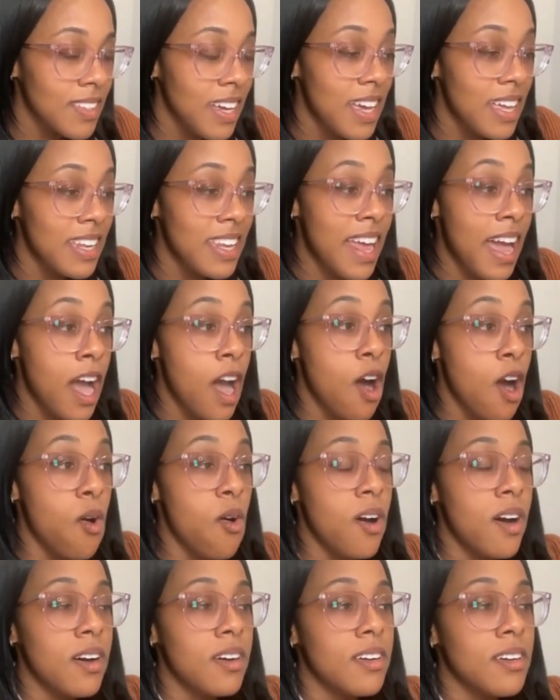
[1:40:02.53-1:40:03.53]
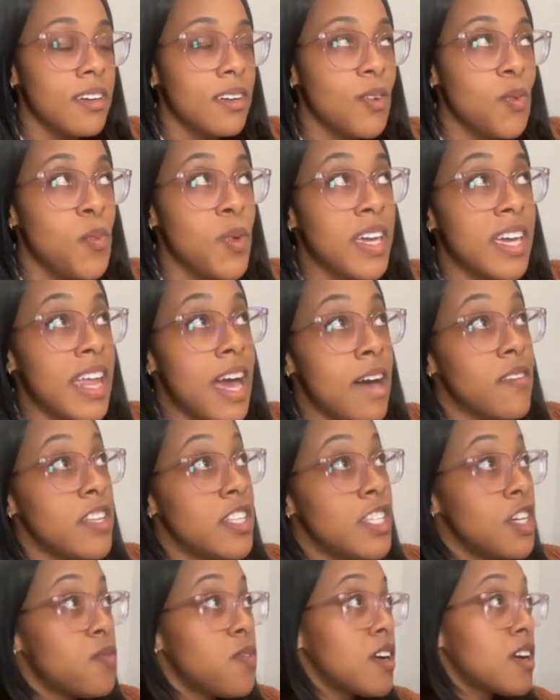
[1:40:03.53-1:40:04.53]
Now, we could have a
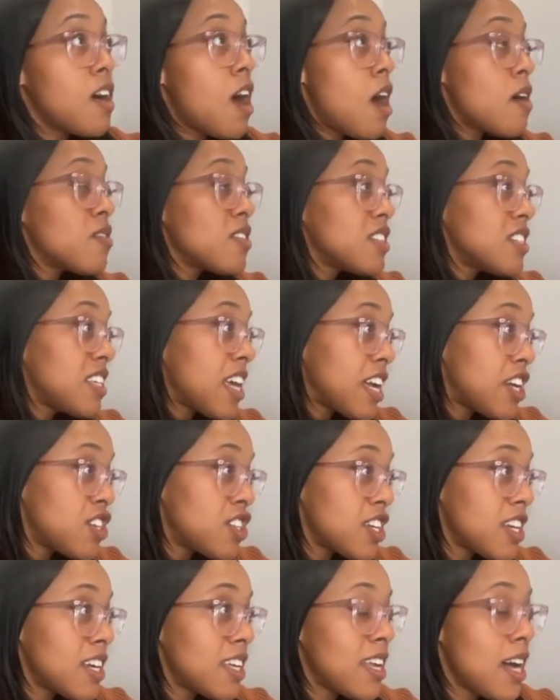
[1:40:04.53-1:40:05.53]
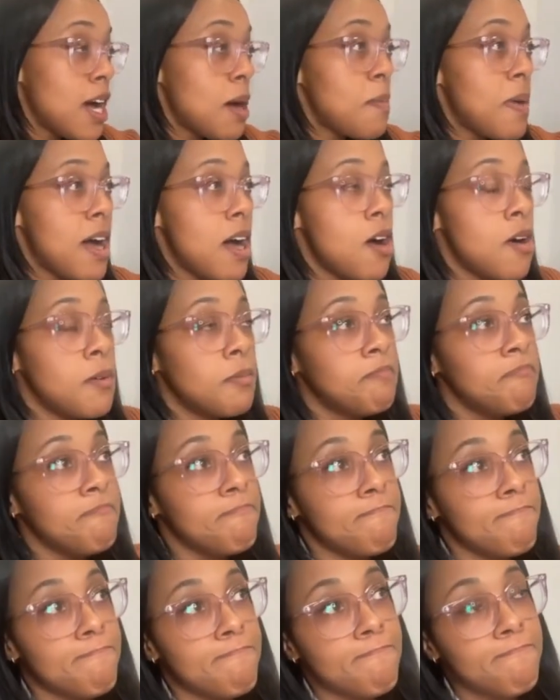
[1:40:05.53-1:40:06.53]
different conversation about
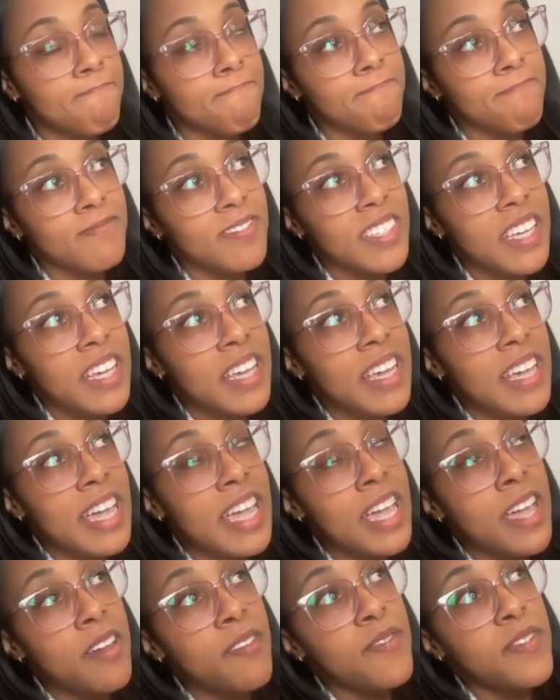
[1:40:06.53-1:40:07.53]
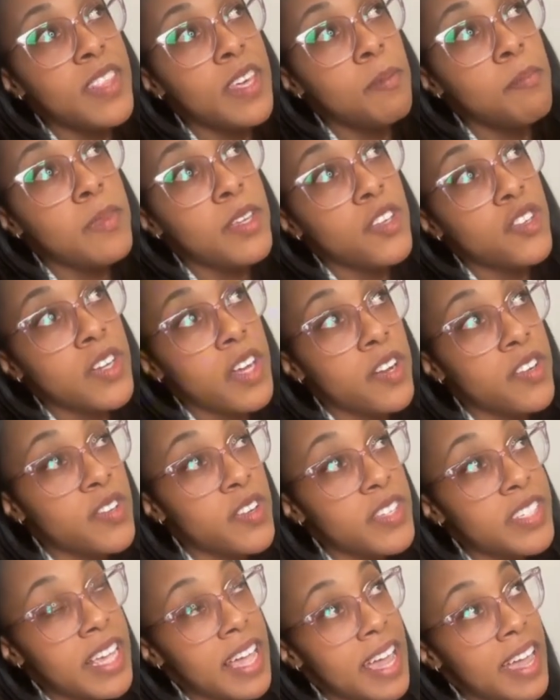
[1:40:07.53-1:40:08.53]
if the administrators
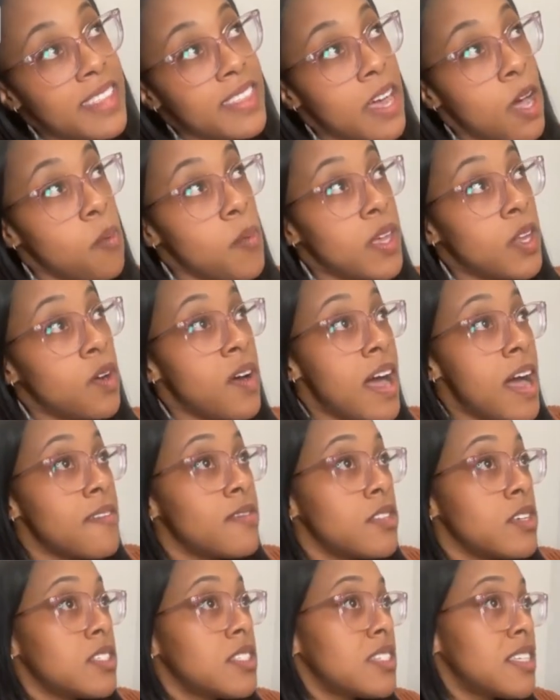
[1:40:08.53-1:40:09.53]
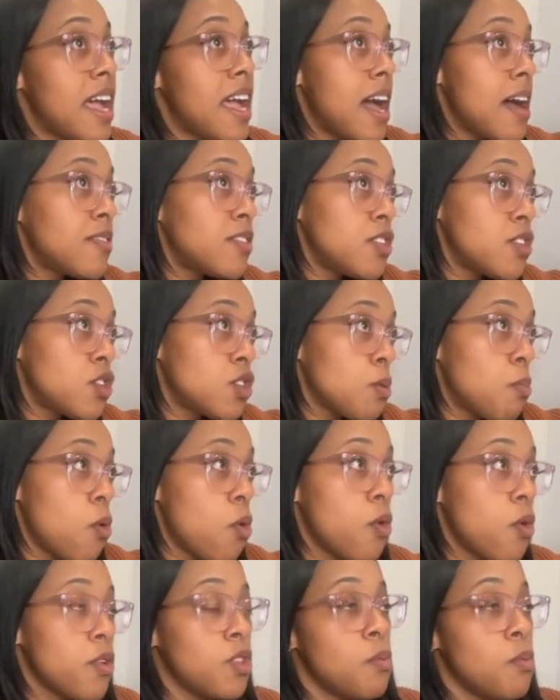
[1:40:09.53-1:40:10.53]
are saying that we don't have the staff to
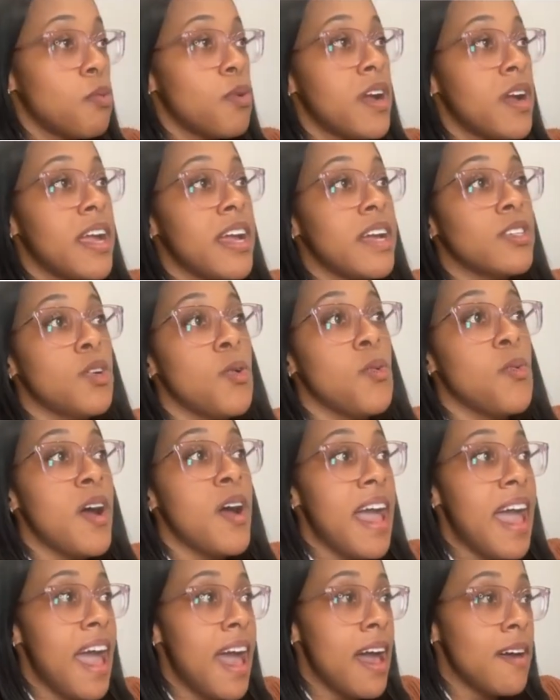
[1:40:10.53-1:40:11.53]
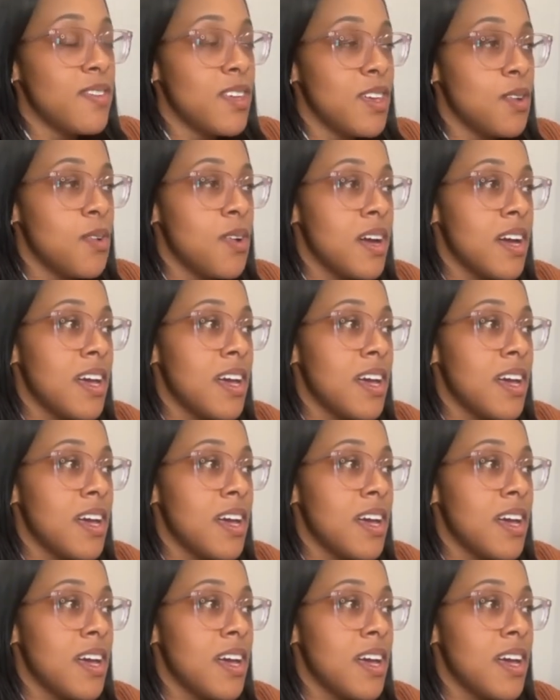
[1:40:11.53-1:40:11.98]
support the breaks or what have you.